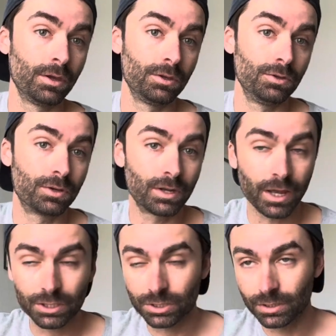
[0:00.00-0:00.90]
You can
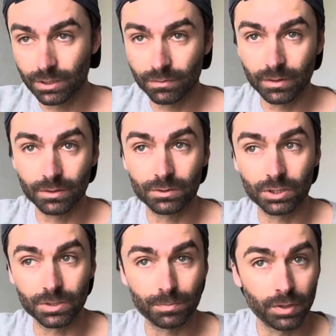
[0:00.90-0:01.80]
actually even
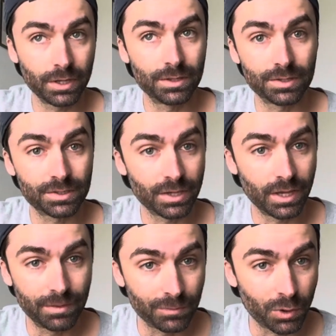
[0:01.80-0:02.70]
just play the
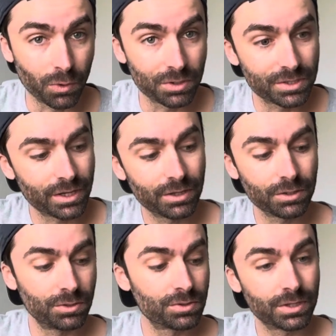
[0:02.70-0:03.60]
same chord scale
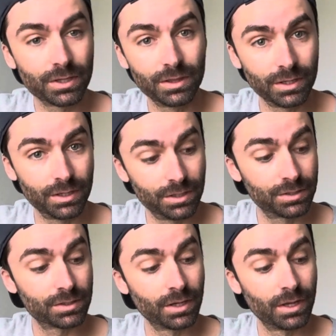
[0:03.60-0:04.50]
using
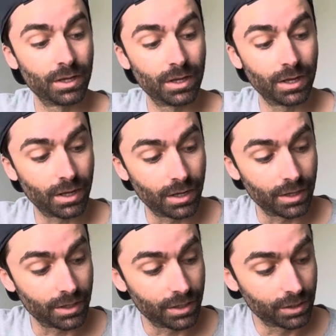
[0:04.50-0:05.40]
these
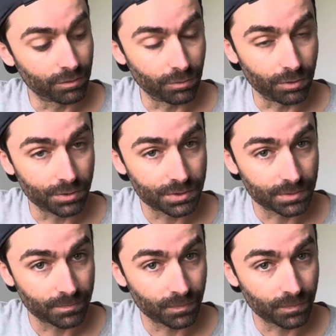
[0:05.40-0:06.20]
intervals,